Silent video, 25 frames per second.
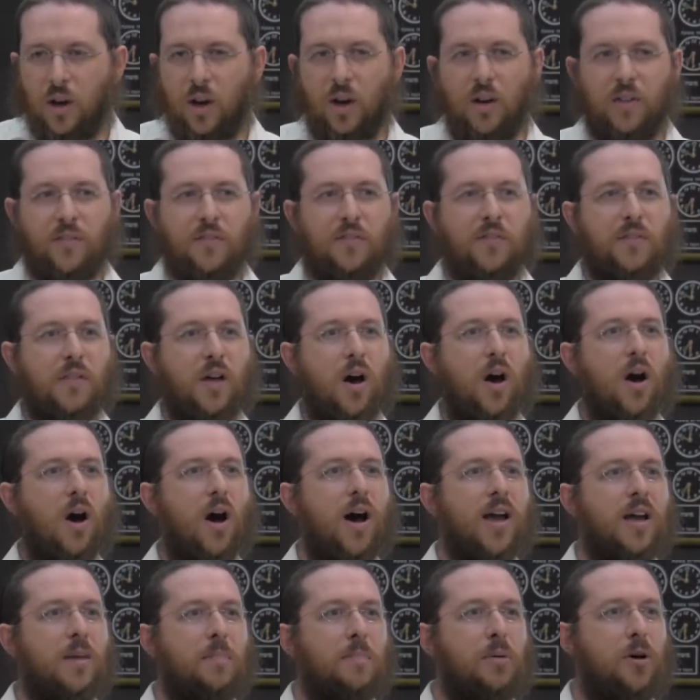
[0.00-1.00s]
of the
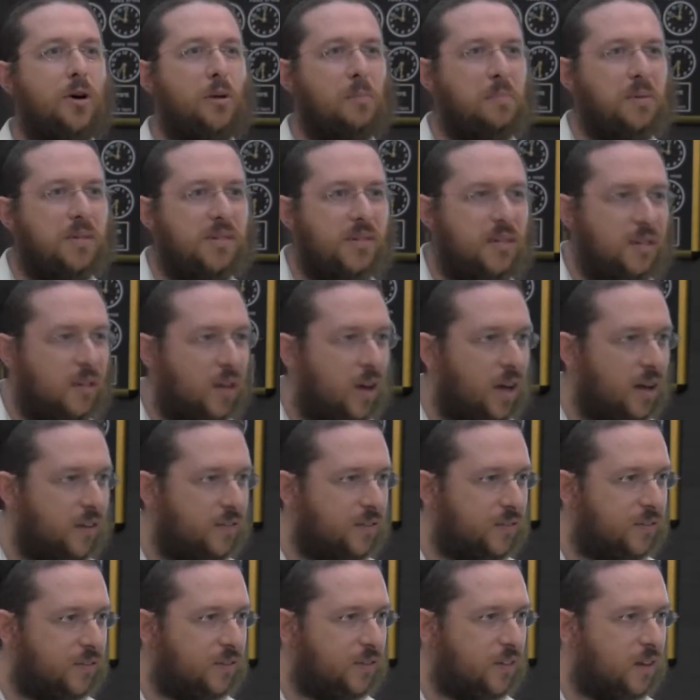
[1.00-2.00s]
higher purpose in
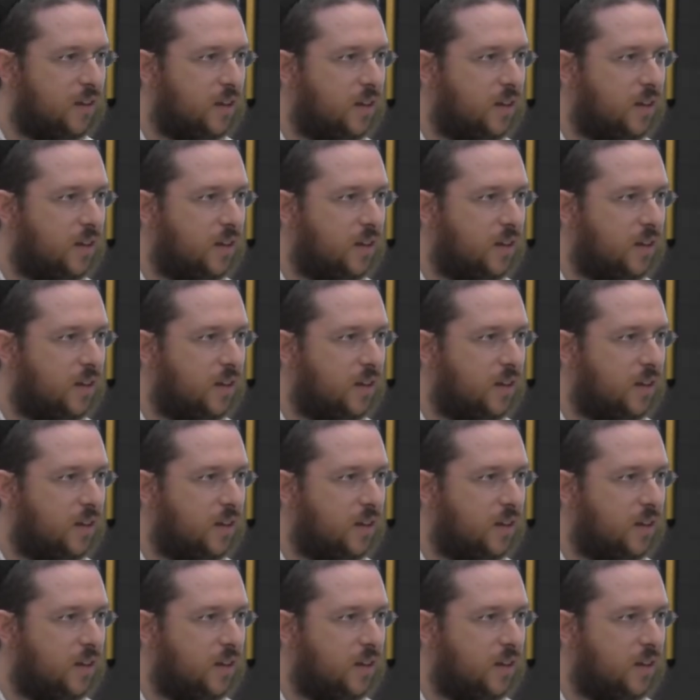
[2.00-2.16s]
life,